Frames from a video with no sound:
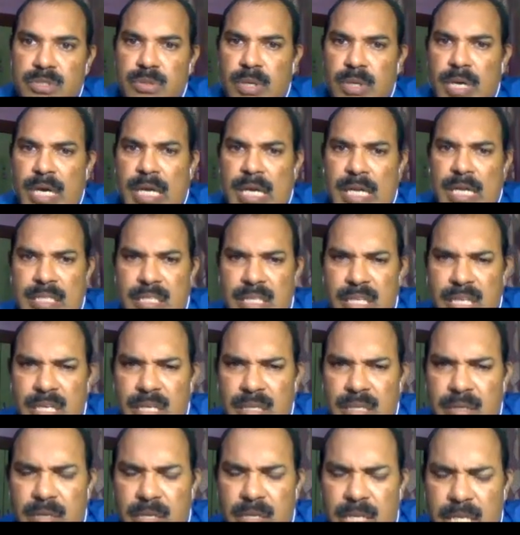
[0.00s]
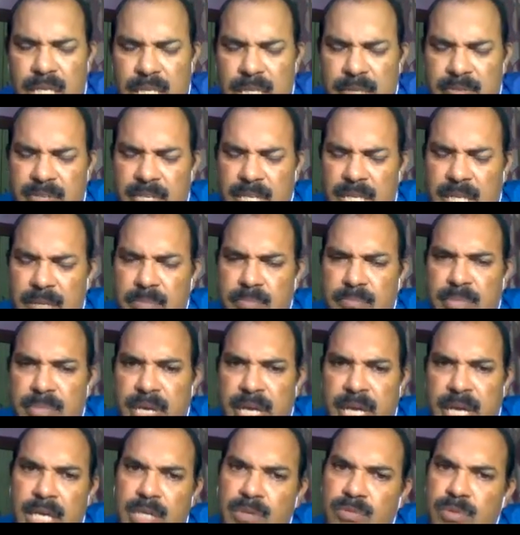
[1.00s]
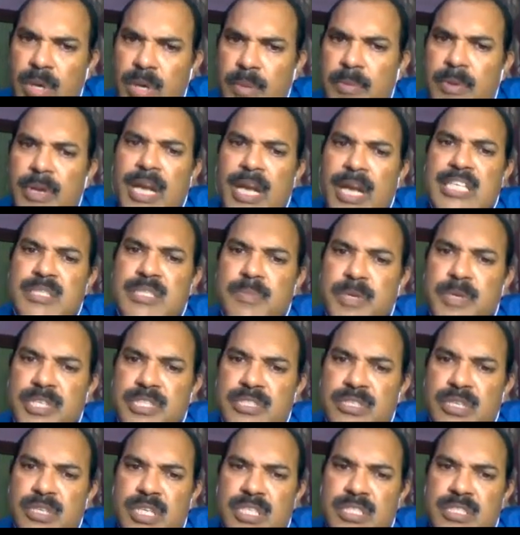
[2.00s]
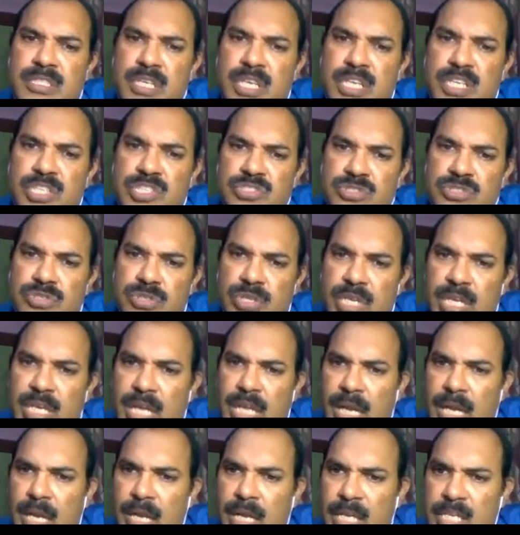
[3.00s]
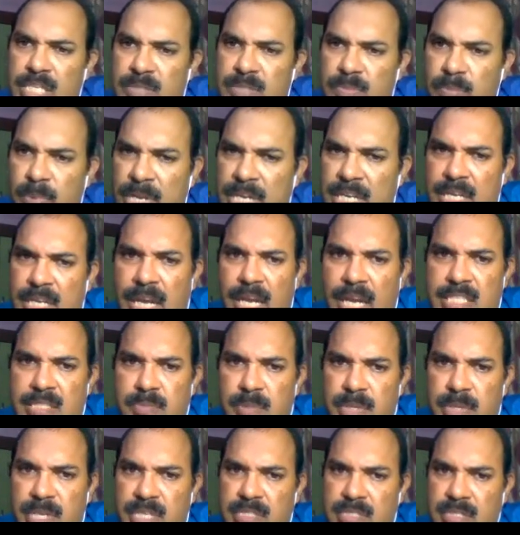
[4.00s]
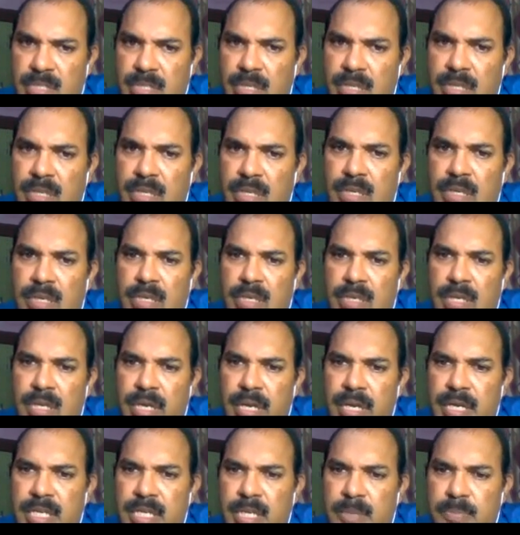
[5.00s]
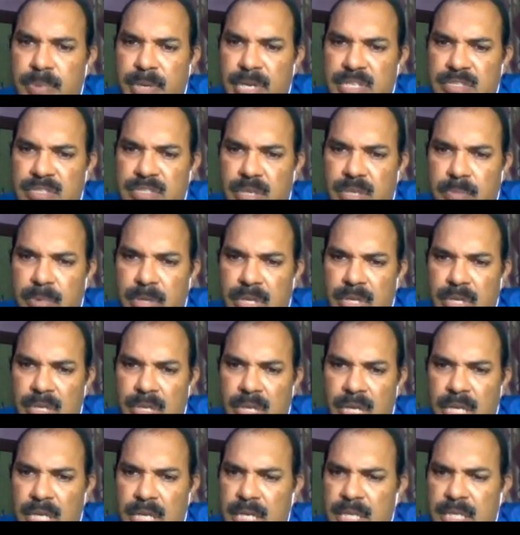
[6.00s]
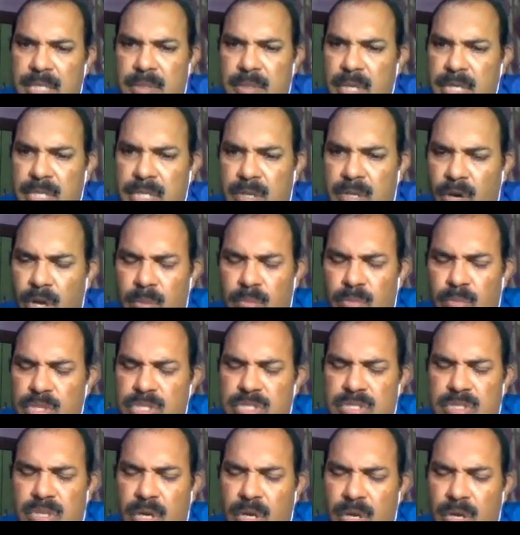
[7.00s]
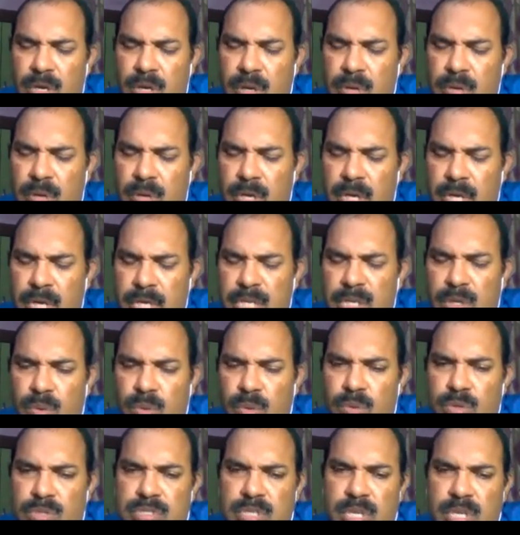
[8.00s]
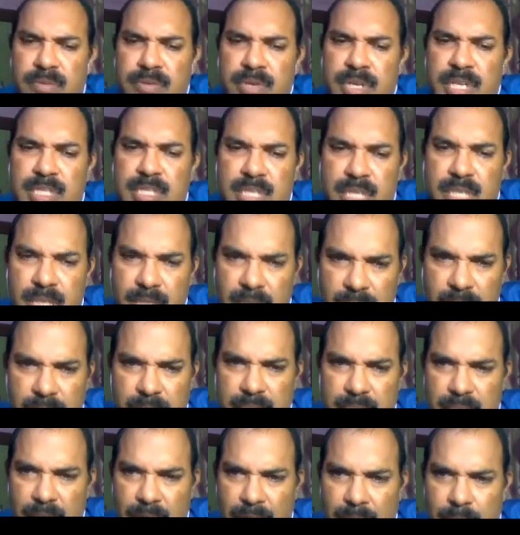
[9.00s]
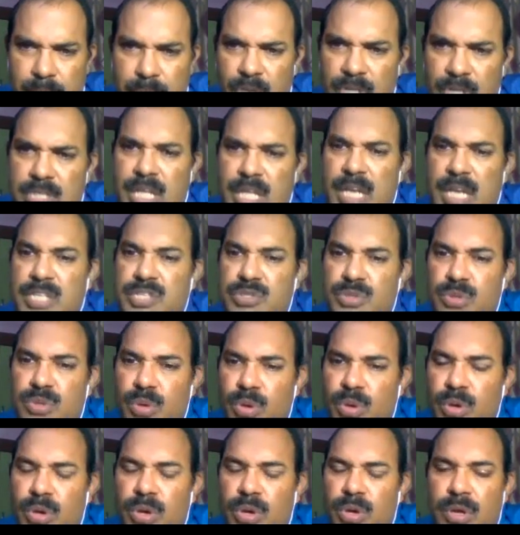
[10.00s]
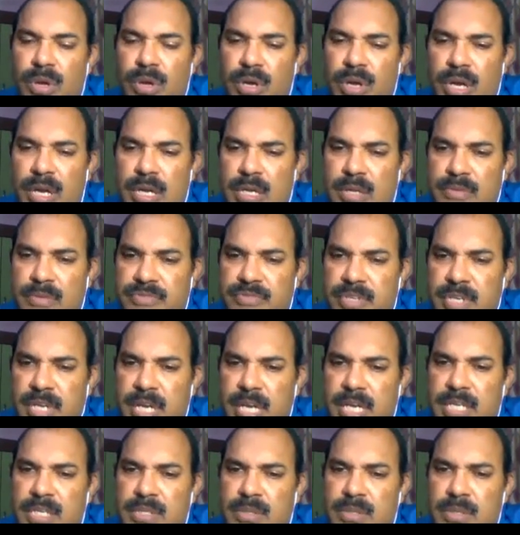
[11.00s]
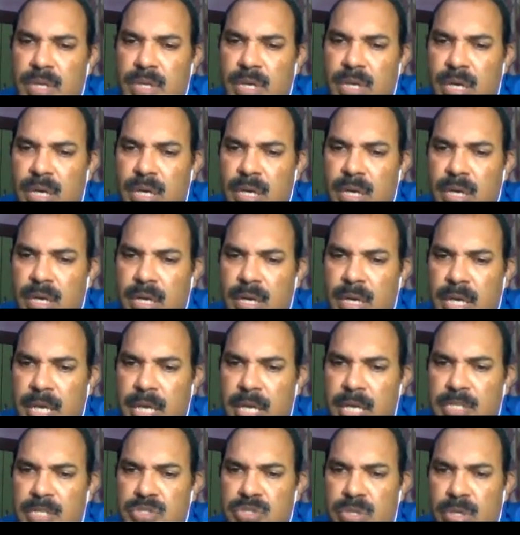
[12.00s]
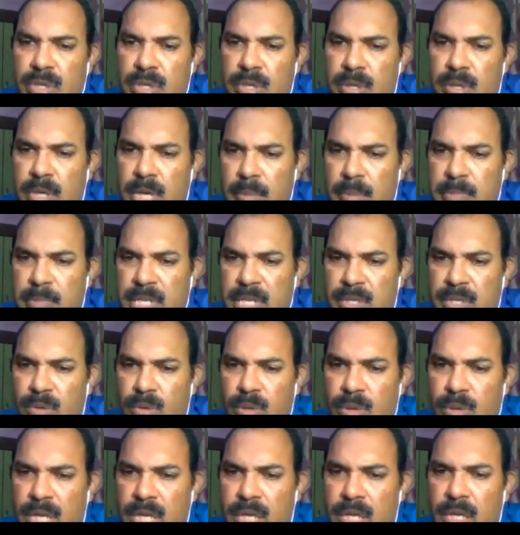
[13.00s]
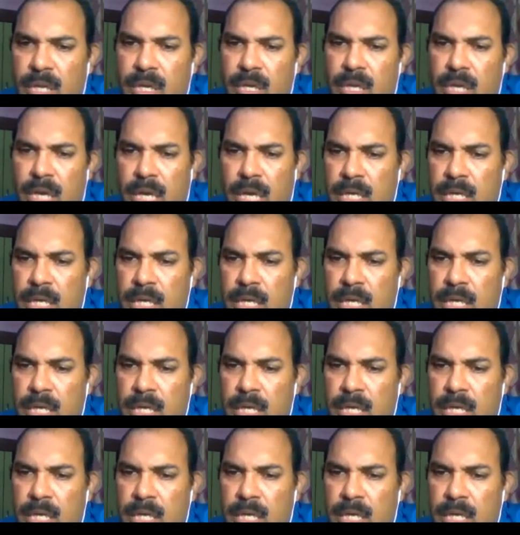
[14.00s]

So another uh, very vague way of classification is the historical splint classification it depends upon uh, it it almost uh, includes everything in that but there is no definite uh, uh i mean what a